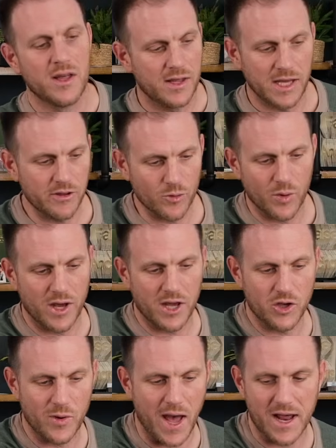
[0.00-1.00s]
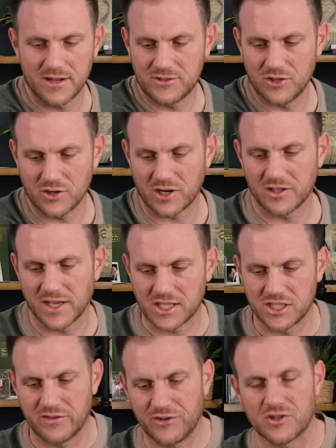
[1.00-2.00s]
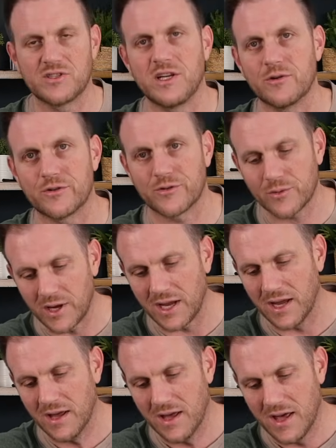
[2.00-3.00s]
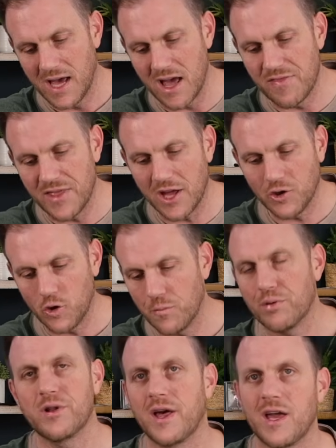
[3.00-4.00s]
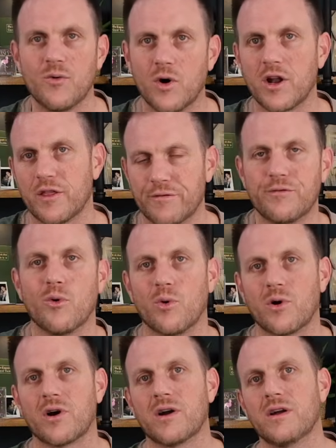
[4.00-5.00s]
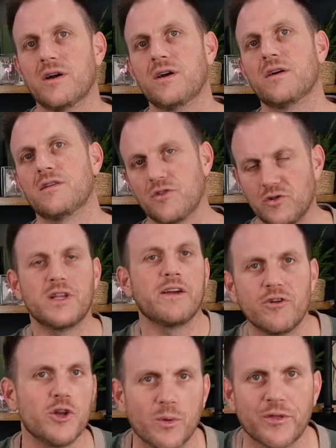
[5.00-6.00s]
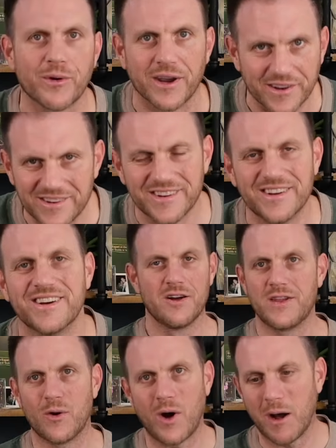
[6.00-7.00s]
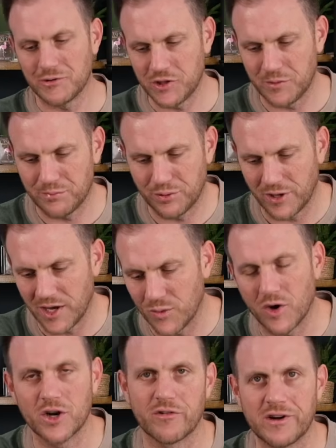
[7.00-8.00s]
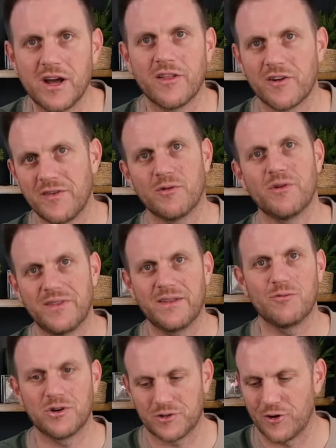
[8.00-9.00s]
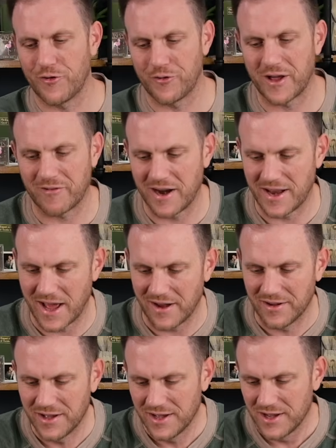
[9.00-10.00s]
Either way, you add it to your collection of your secret 3, and then you play one of the 4, you're leaving you with 3. Now, why would you play one over the other? We'll go through that right now.